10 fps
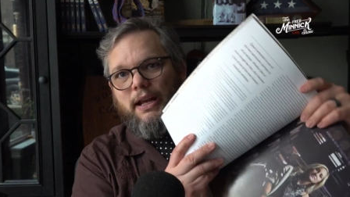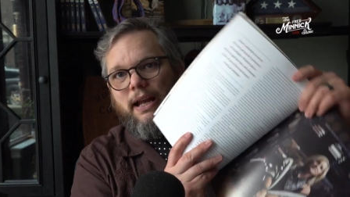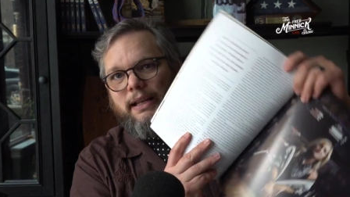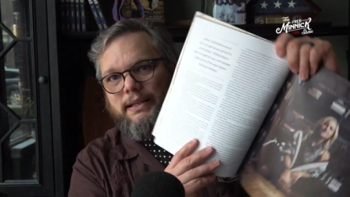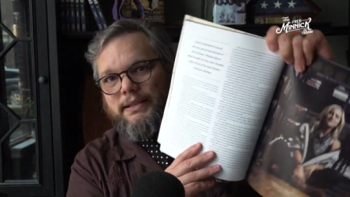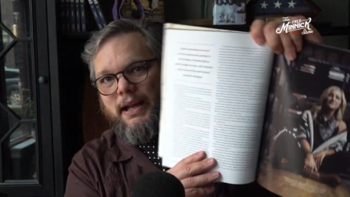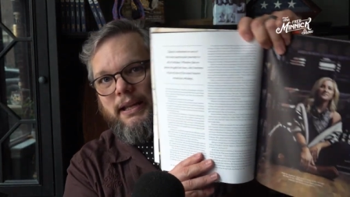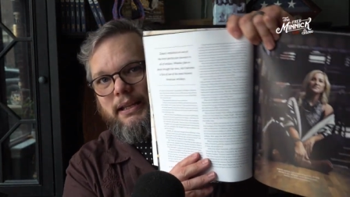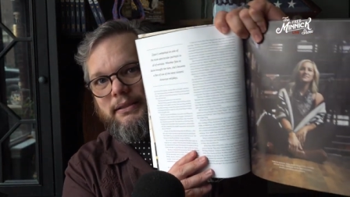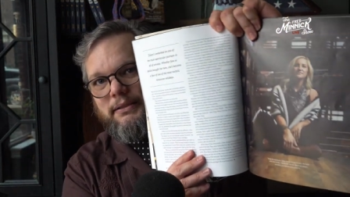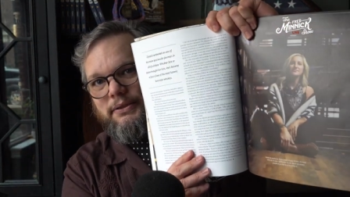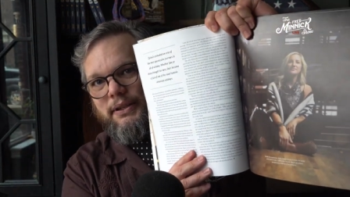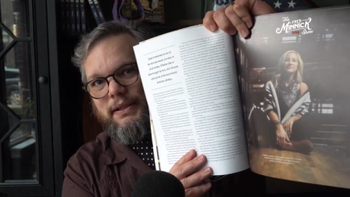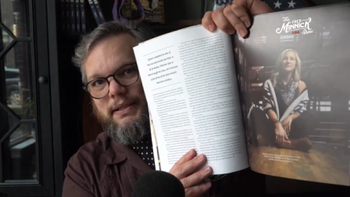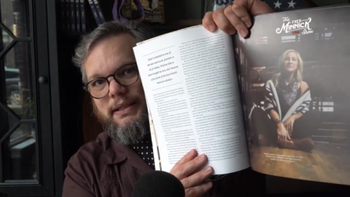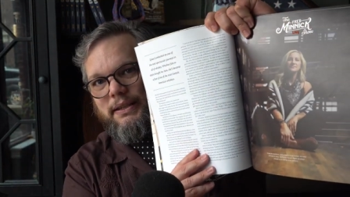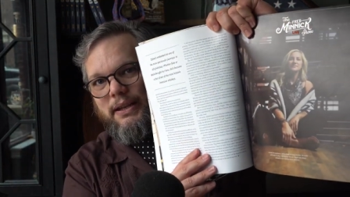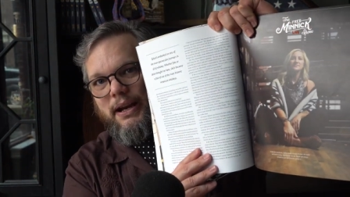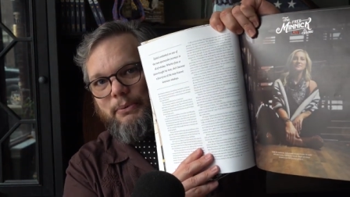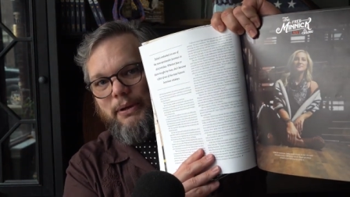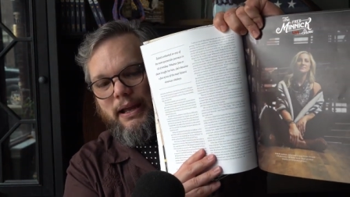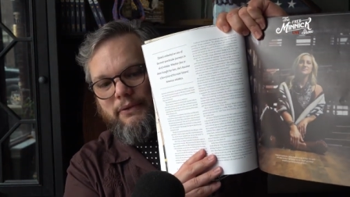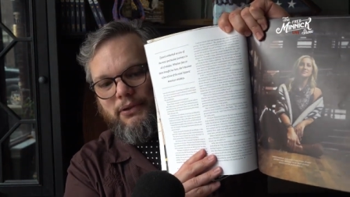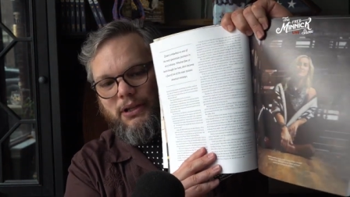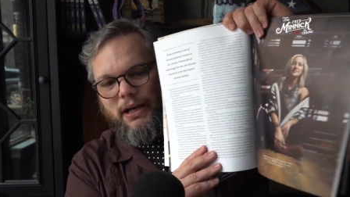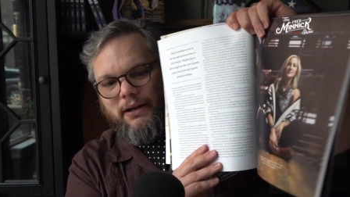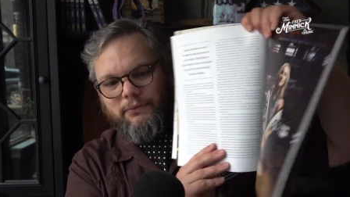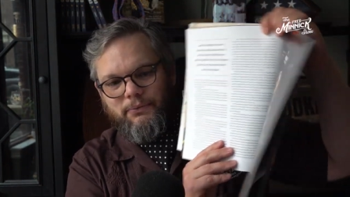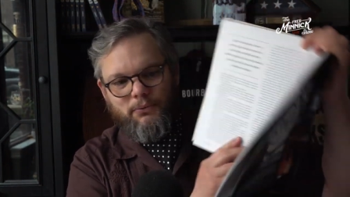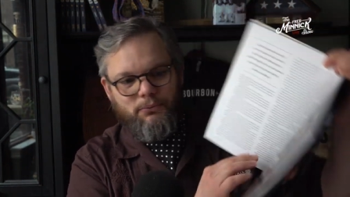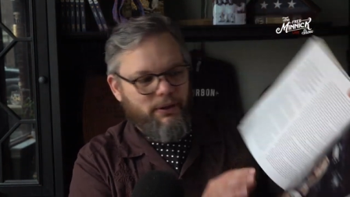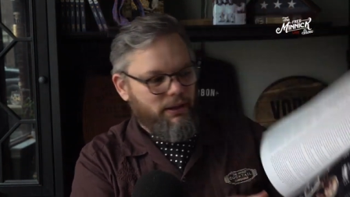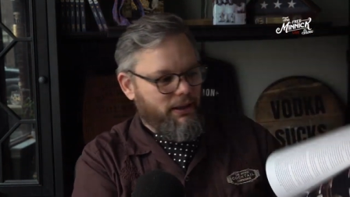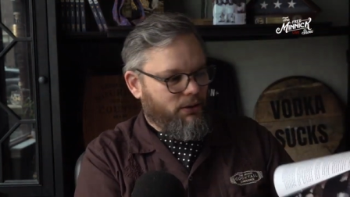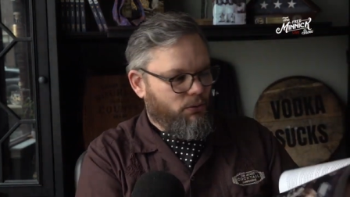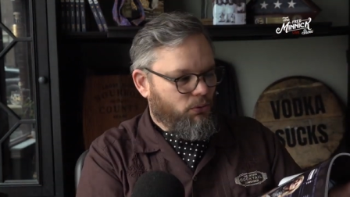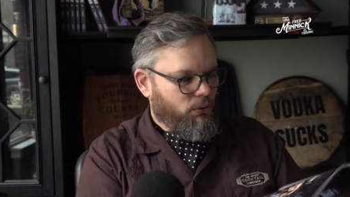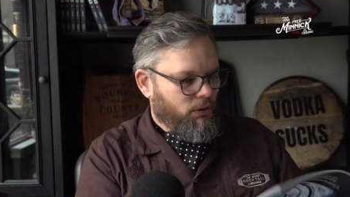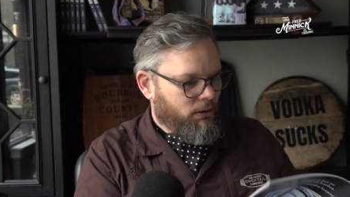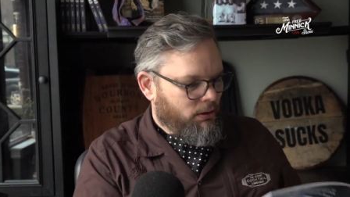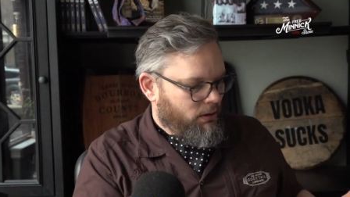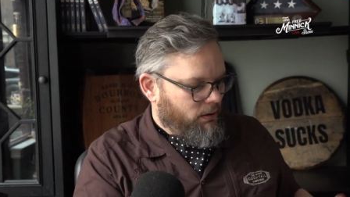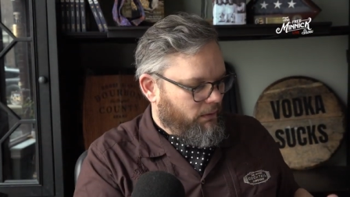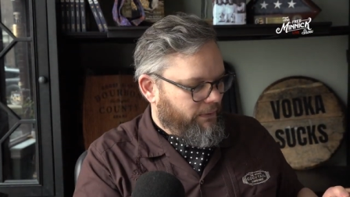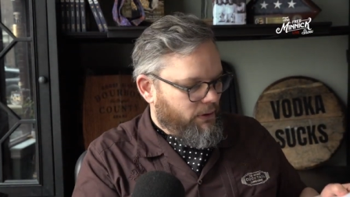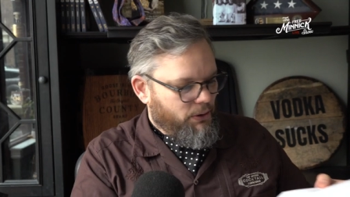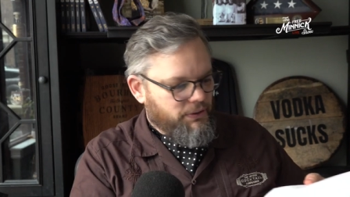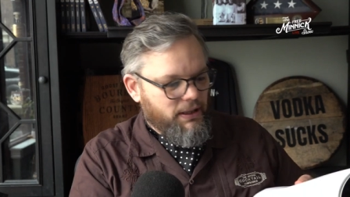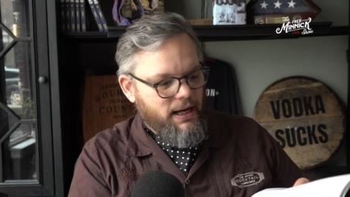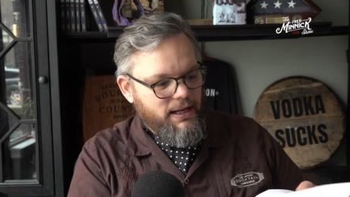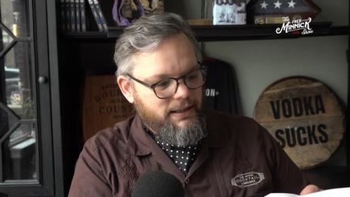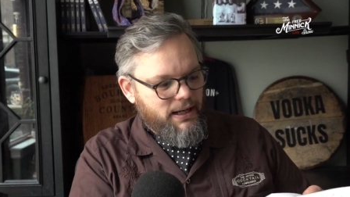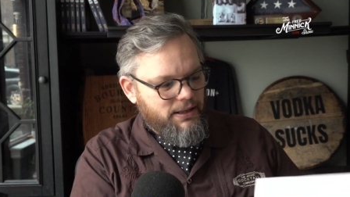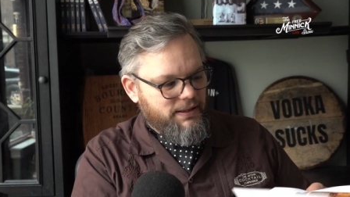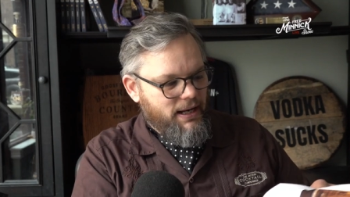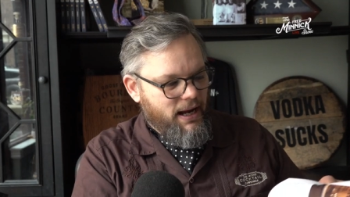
Zykin. You can see there we have a lot of really cool photos. And I dare say, I